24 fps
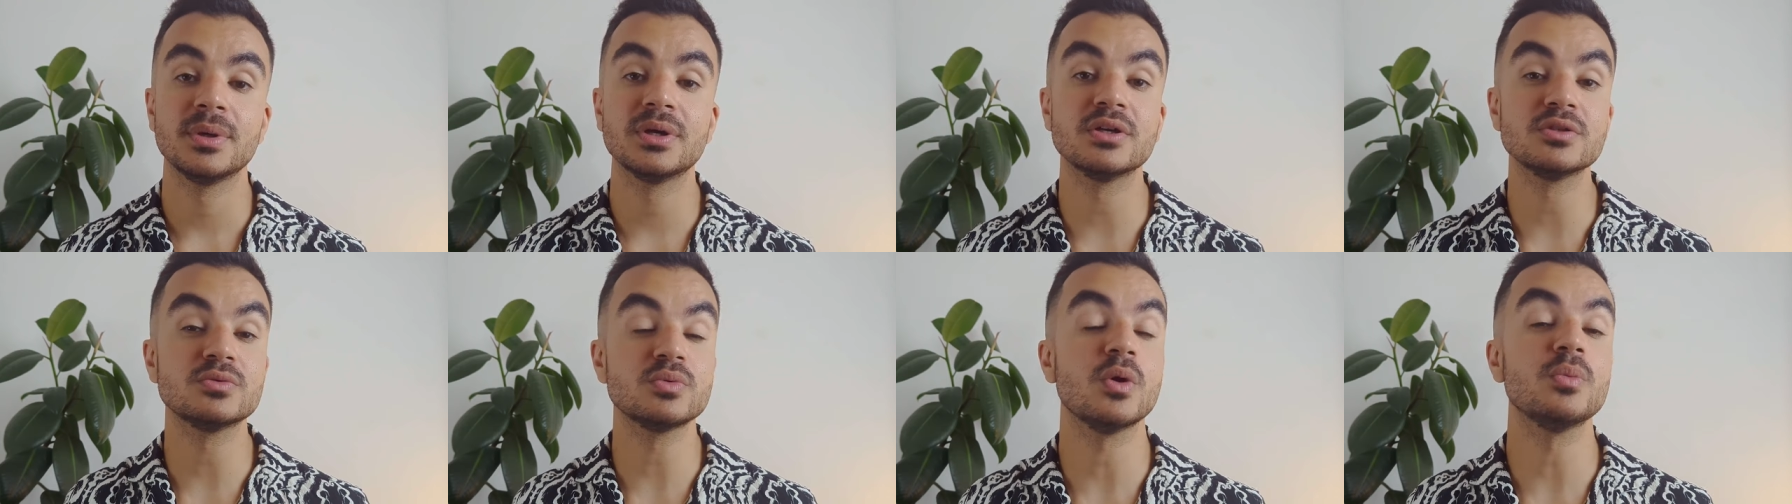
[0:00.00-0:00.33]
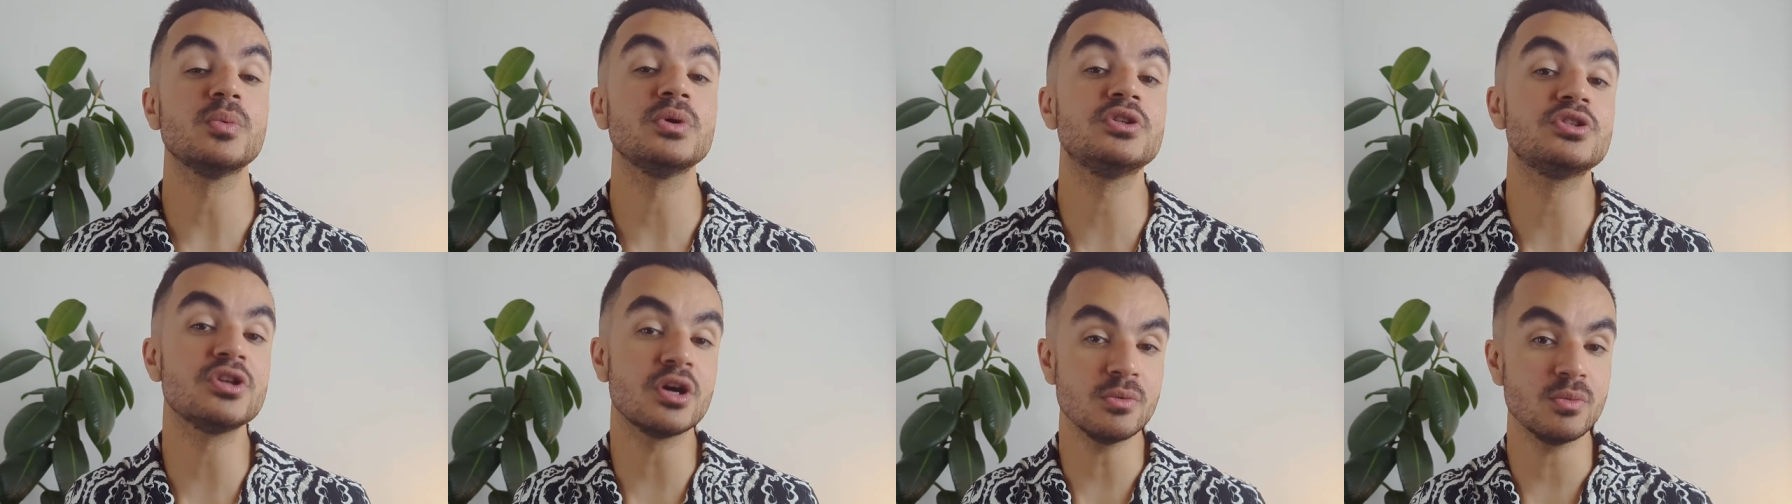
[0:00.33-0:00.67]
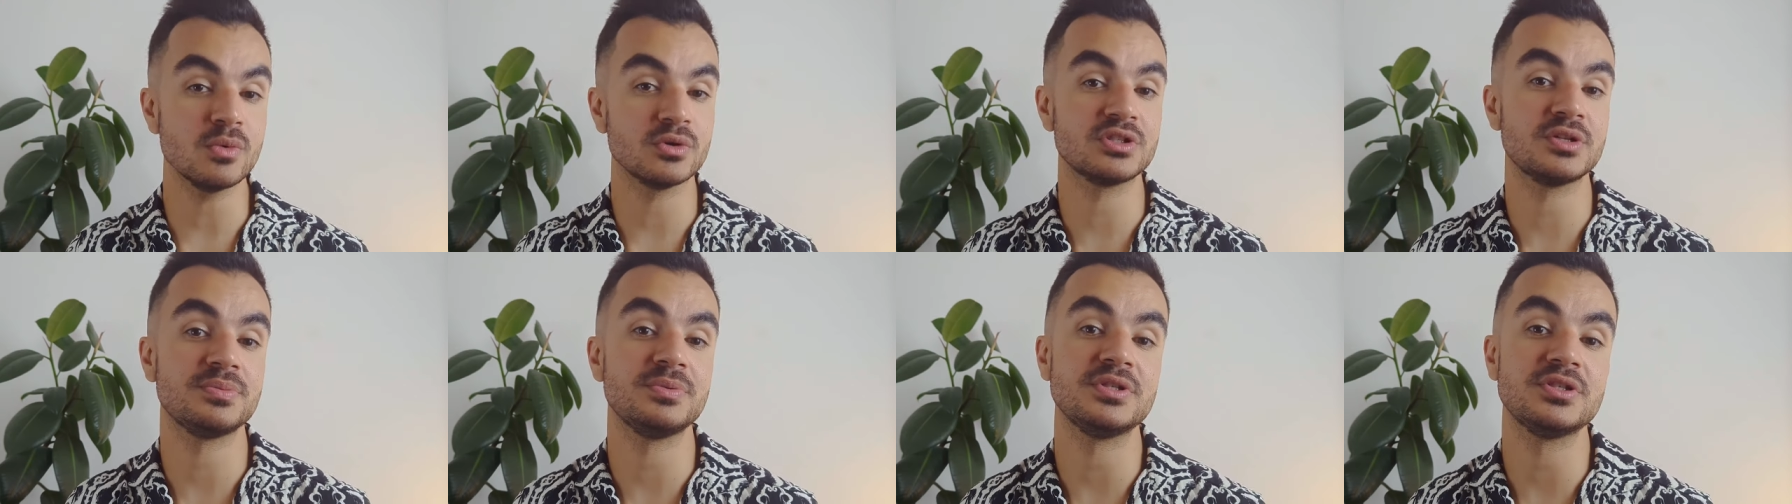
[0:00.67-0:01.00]
Because what we don't
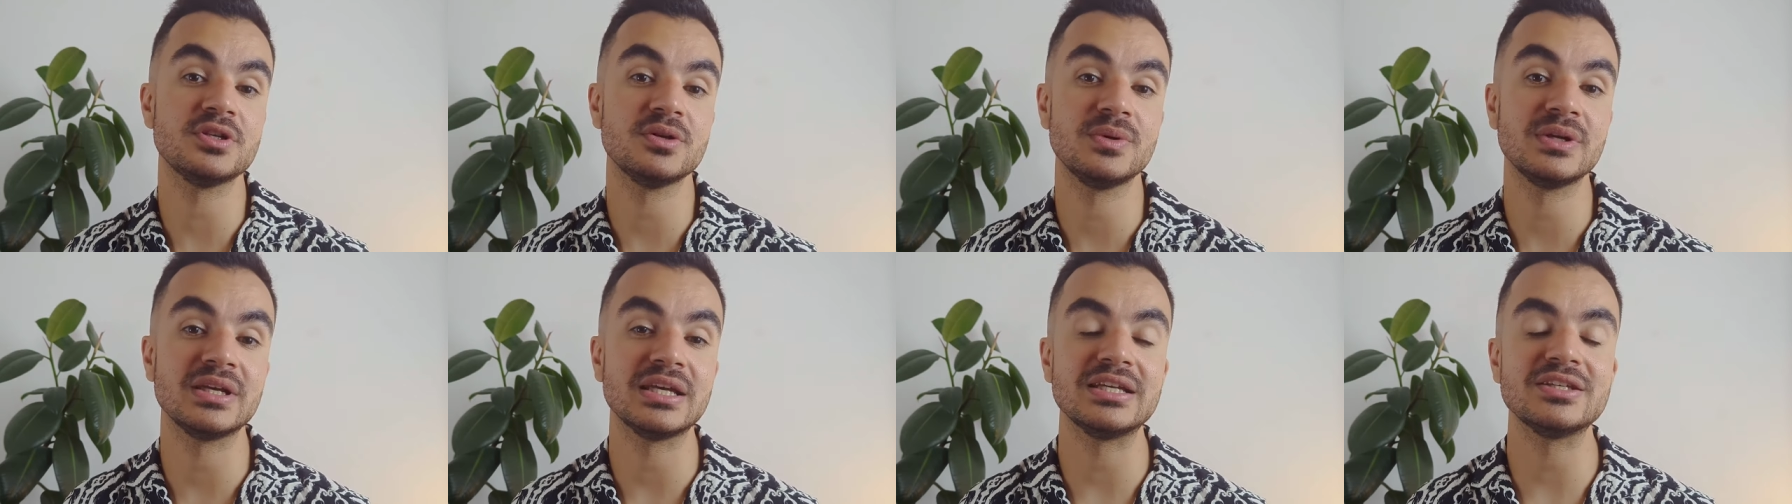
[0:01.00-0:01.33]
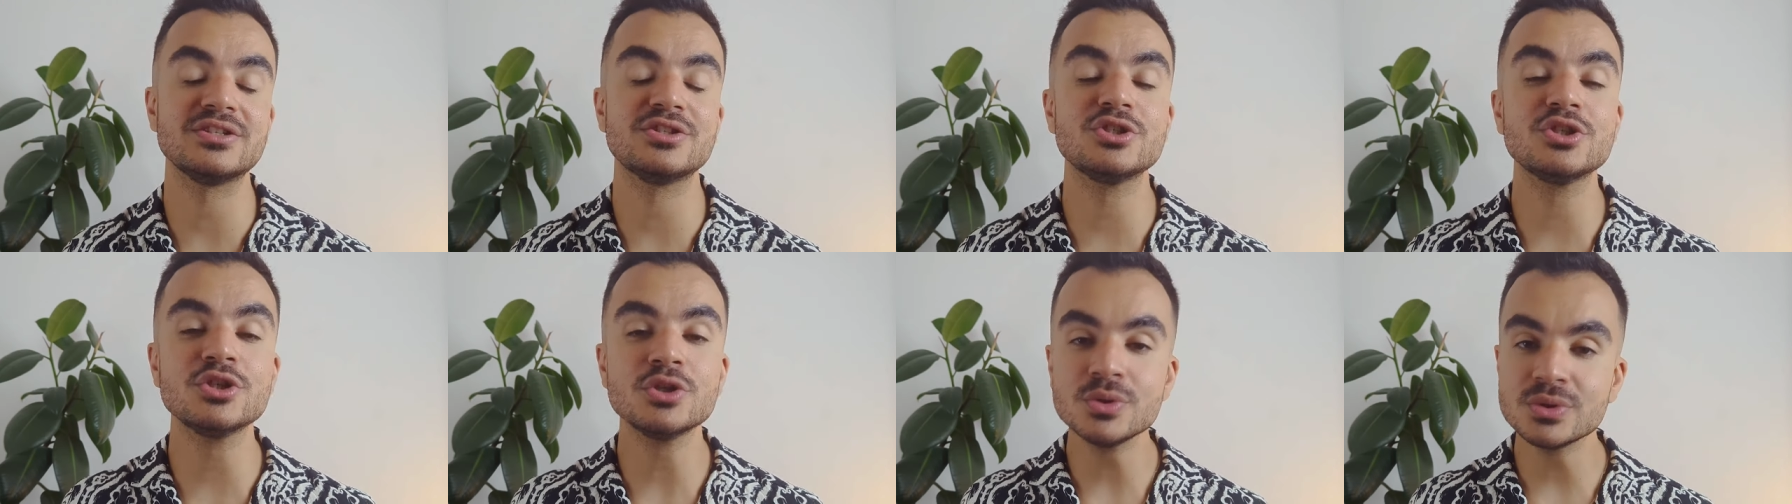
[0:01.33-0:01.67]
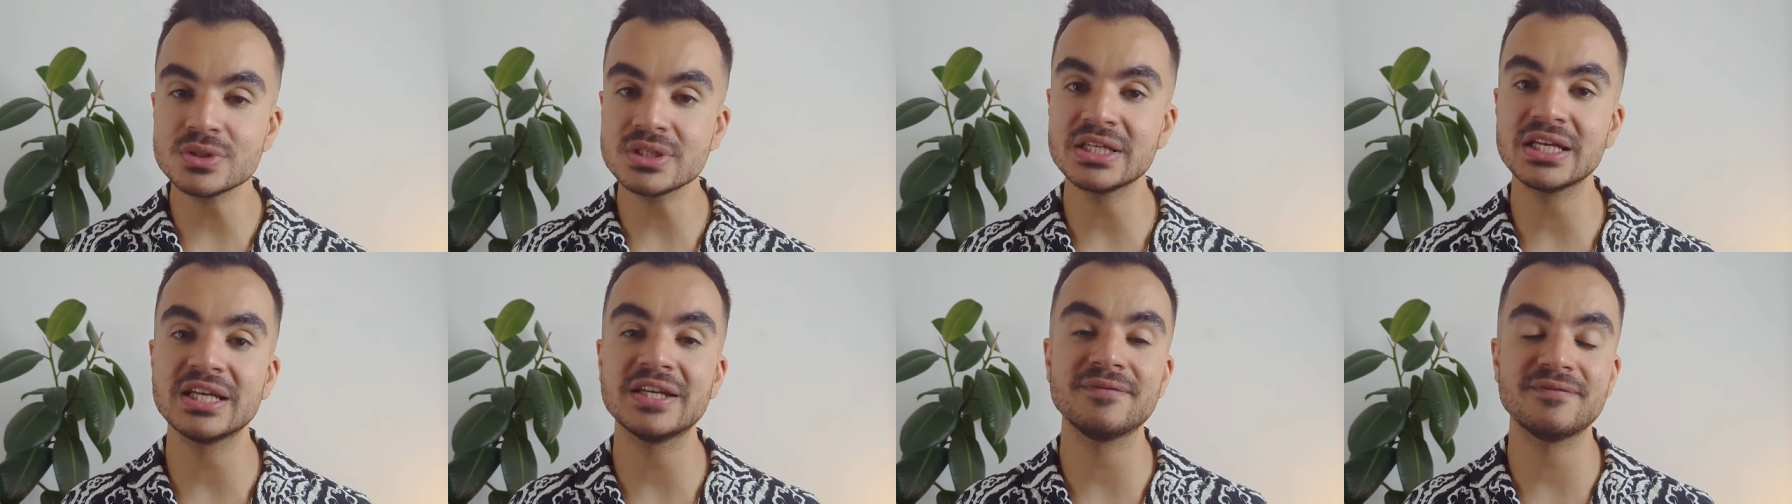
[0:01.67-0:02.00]
want to be doing is
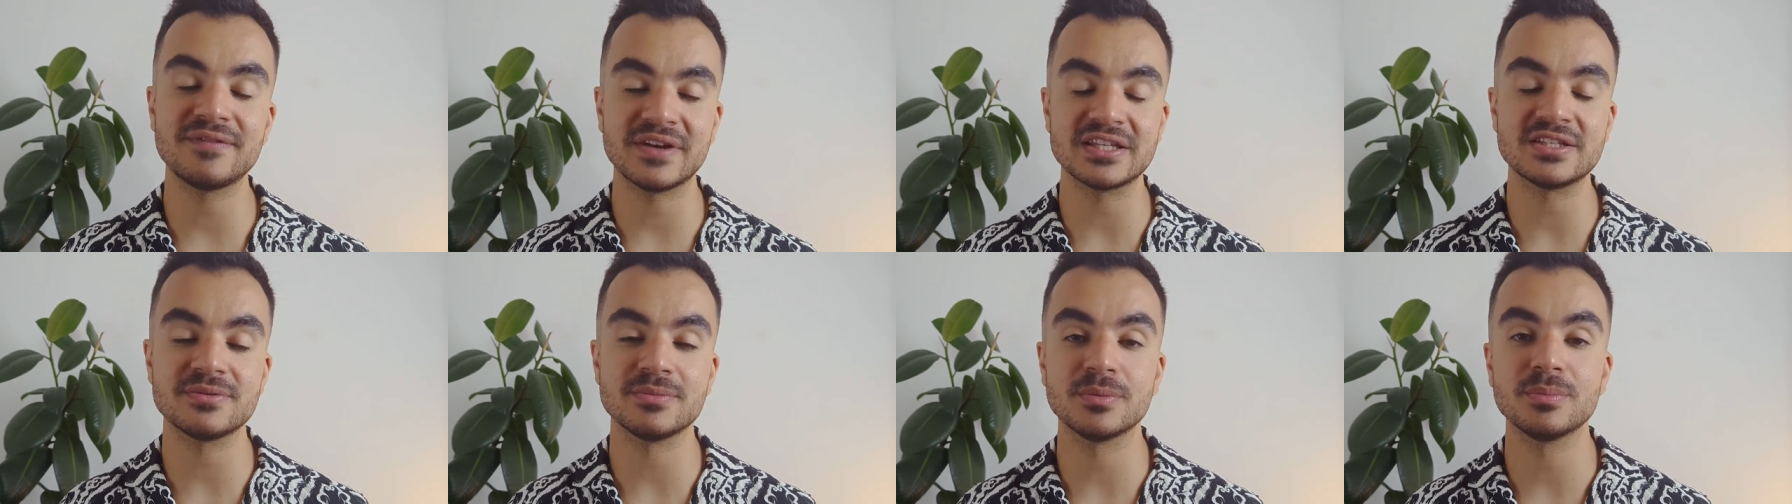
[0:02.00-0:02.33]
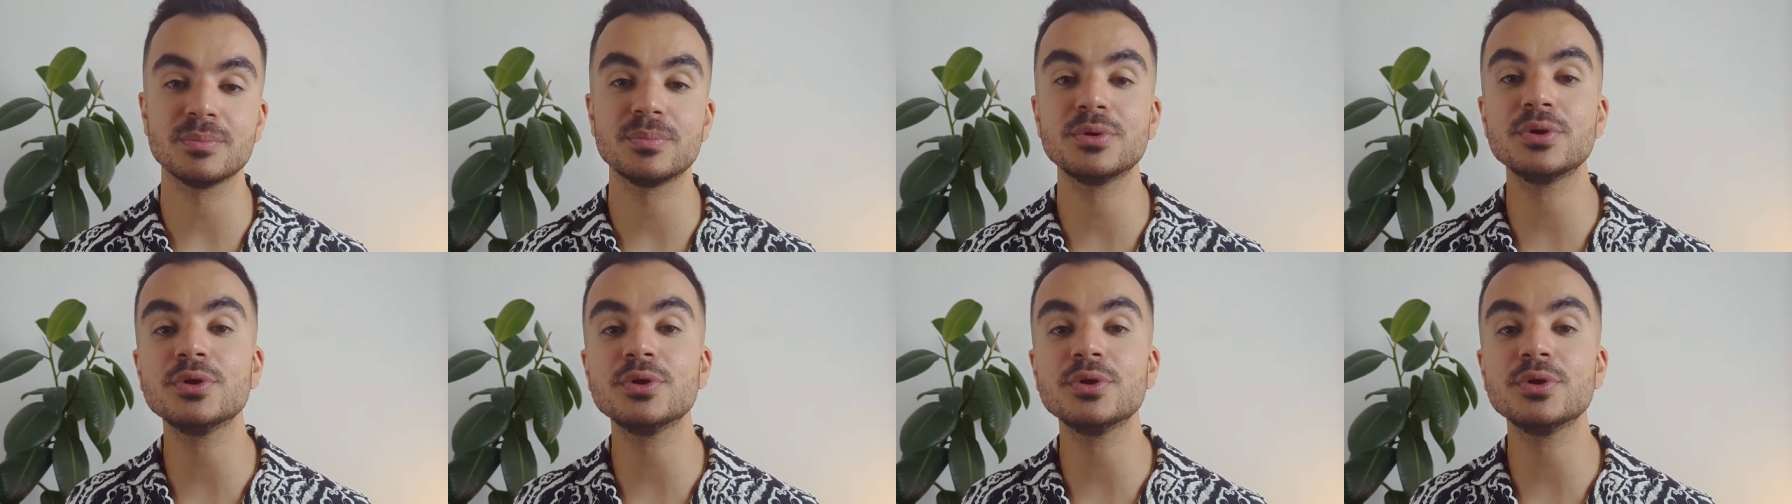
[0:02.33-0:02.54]
choosing an investment